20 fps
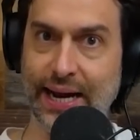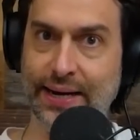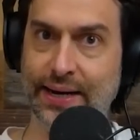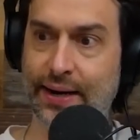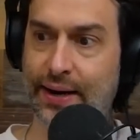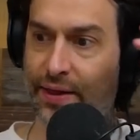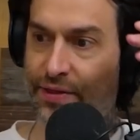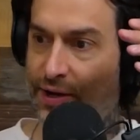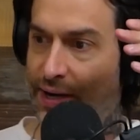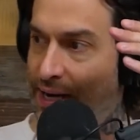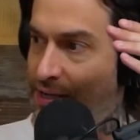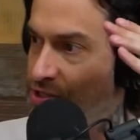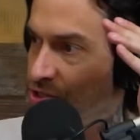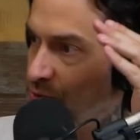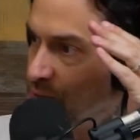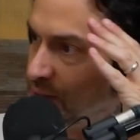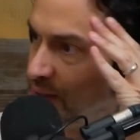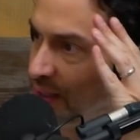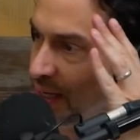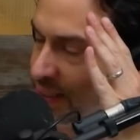And then other guy's
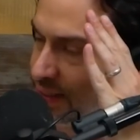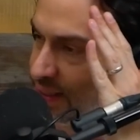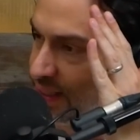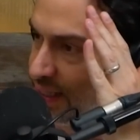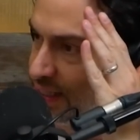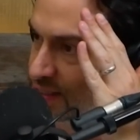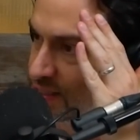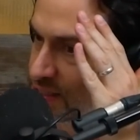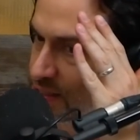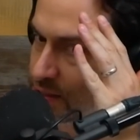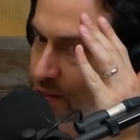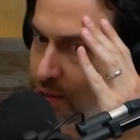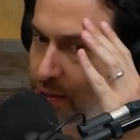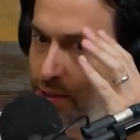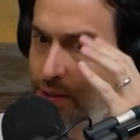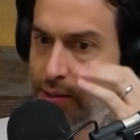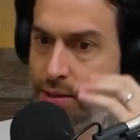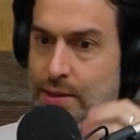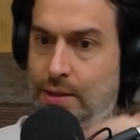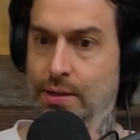doing it like this.
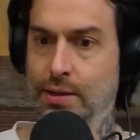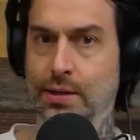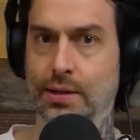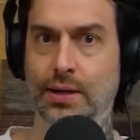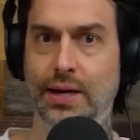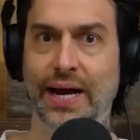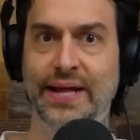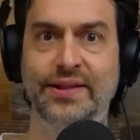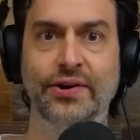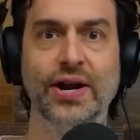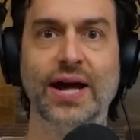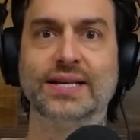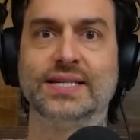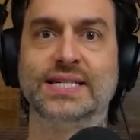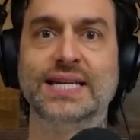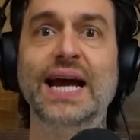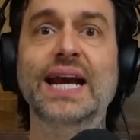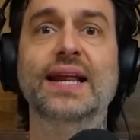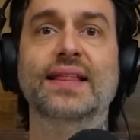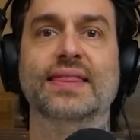And they're not
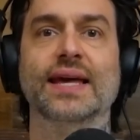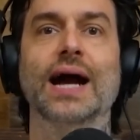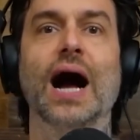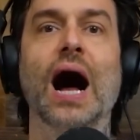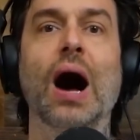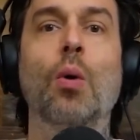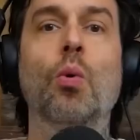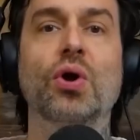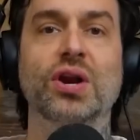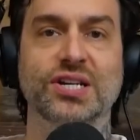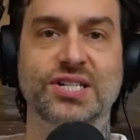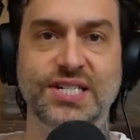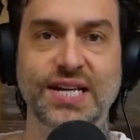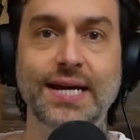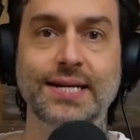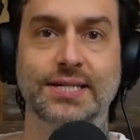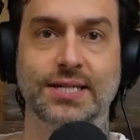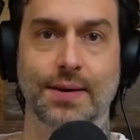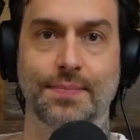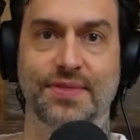saying anything. I want to
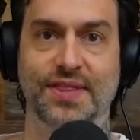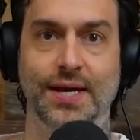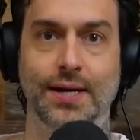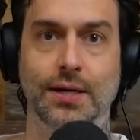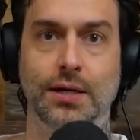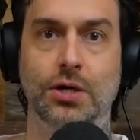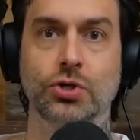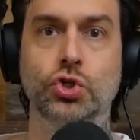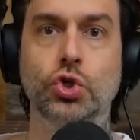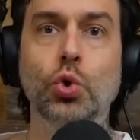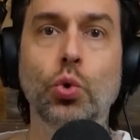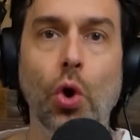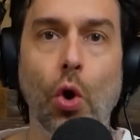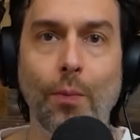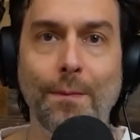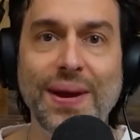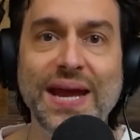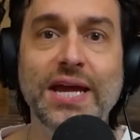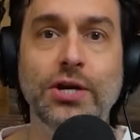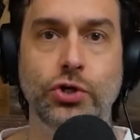say something because you know
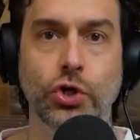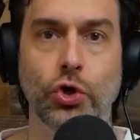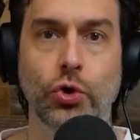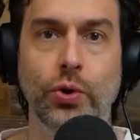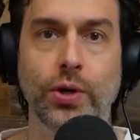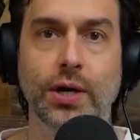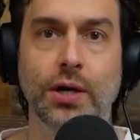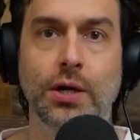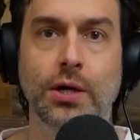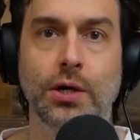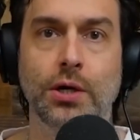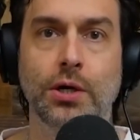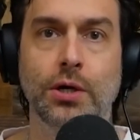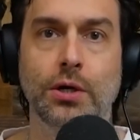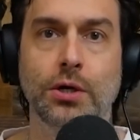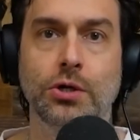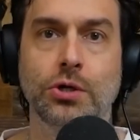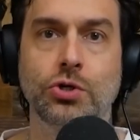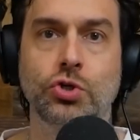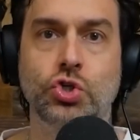me, dude.
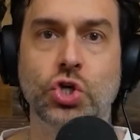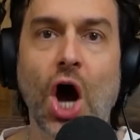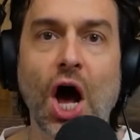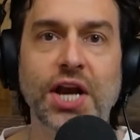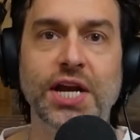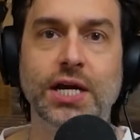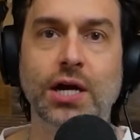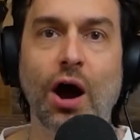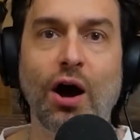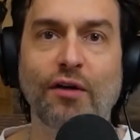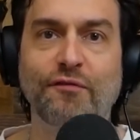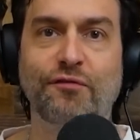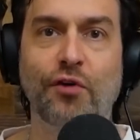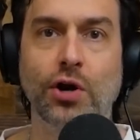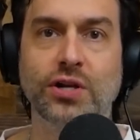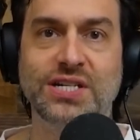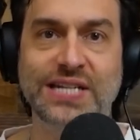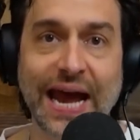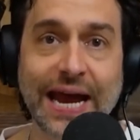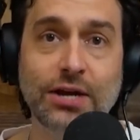Johnny
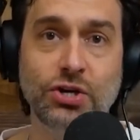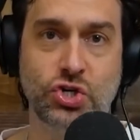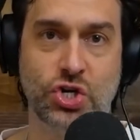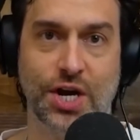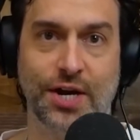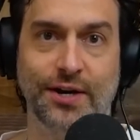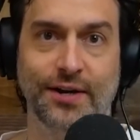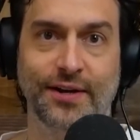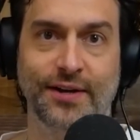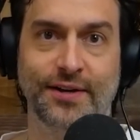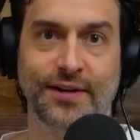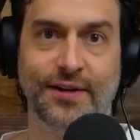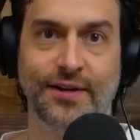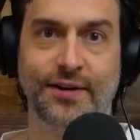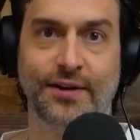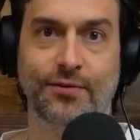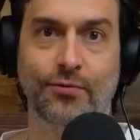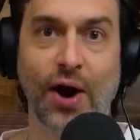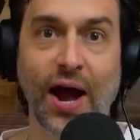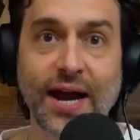confrontation,
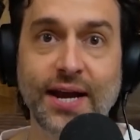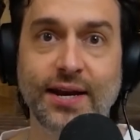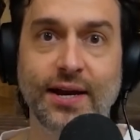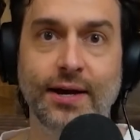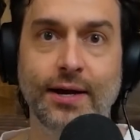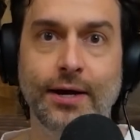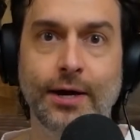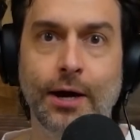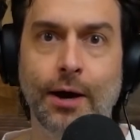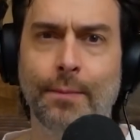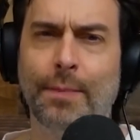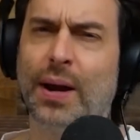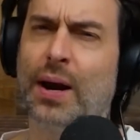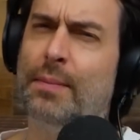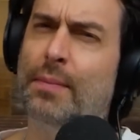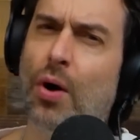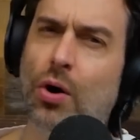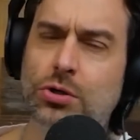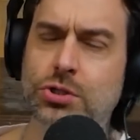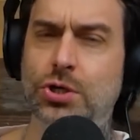right? But
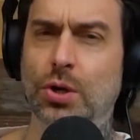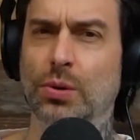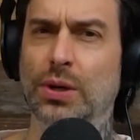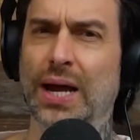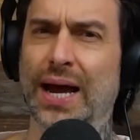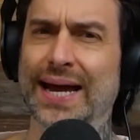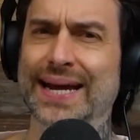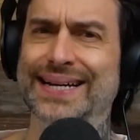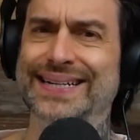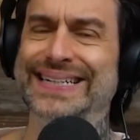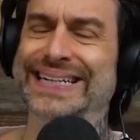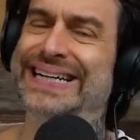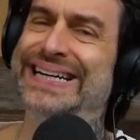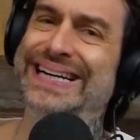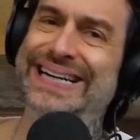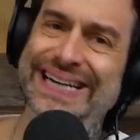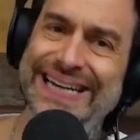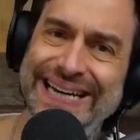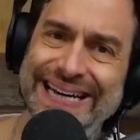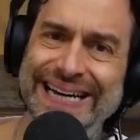I'm also like,
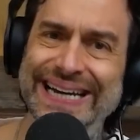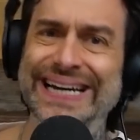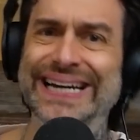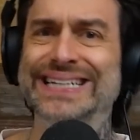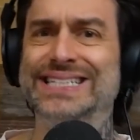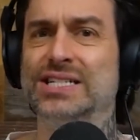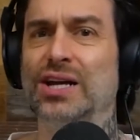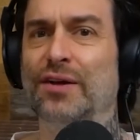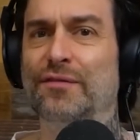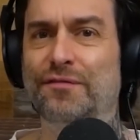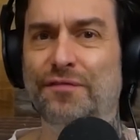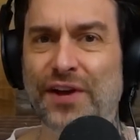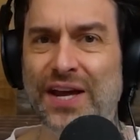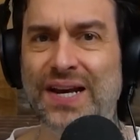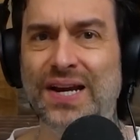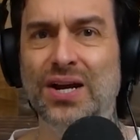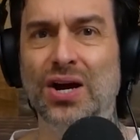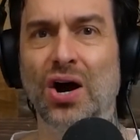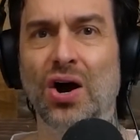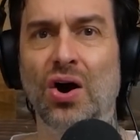it's on
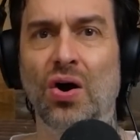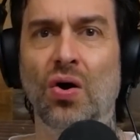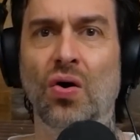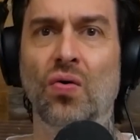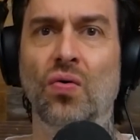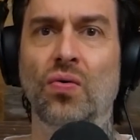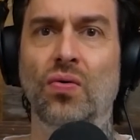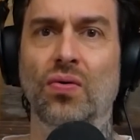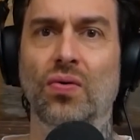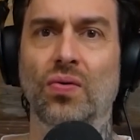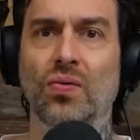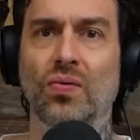video.